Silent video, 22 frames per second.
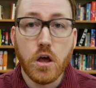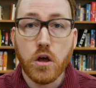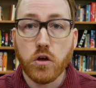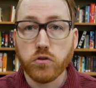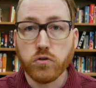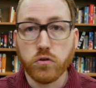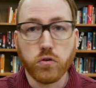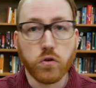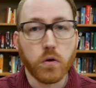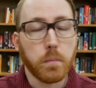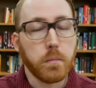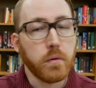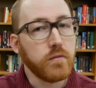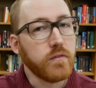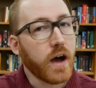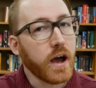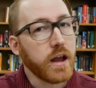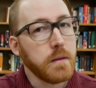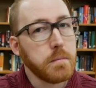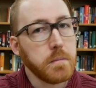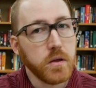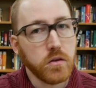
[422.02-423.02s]
So you'll
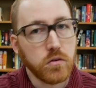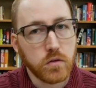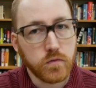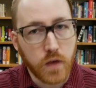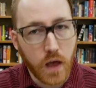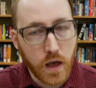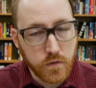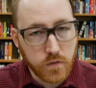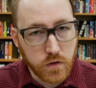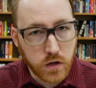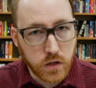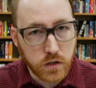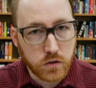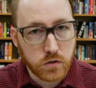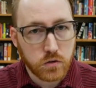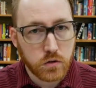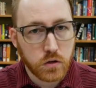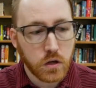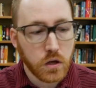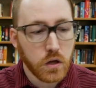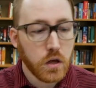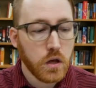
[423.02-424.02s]
provide a piece of
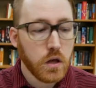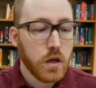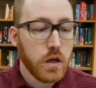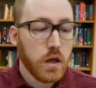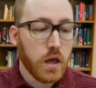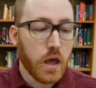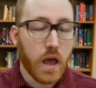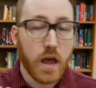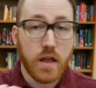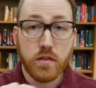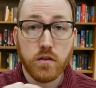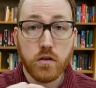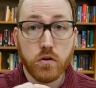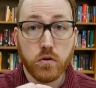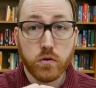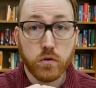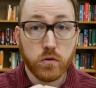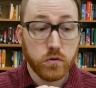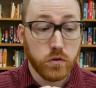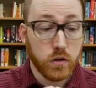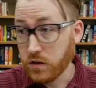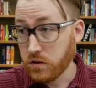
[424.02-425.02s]
evidence and
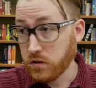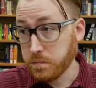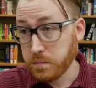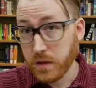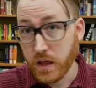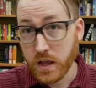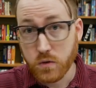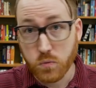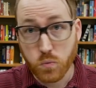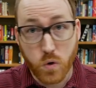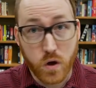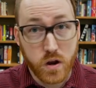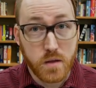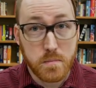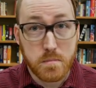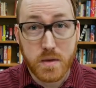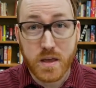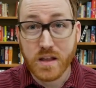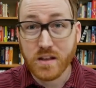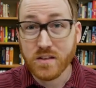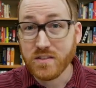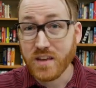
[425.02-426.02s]
you'll explain what it
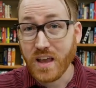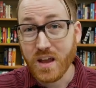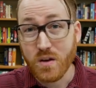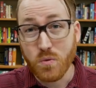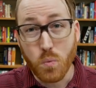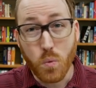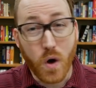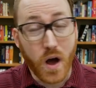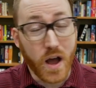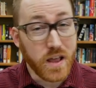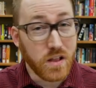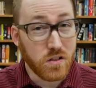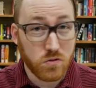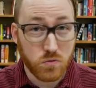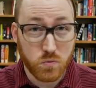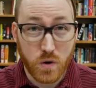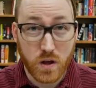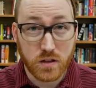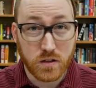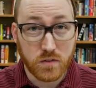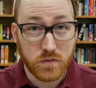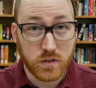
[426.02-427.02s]
means and why it's
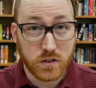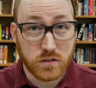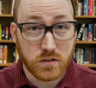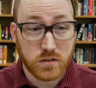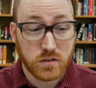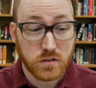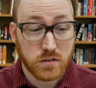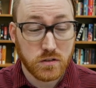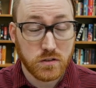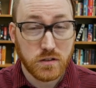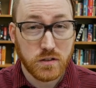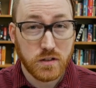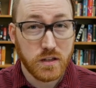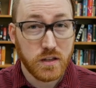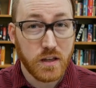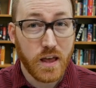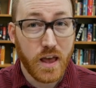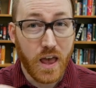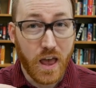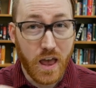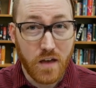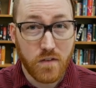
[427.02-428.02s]
relevant
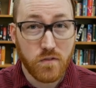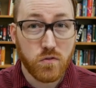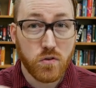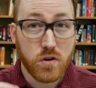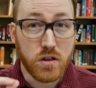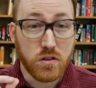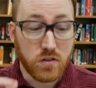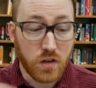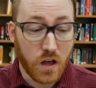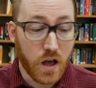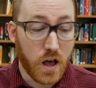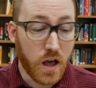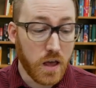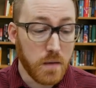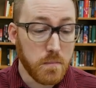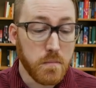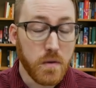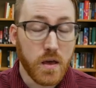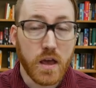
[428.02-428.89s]
every time.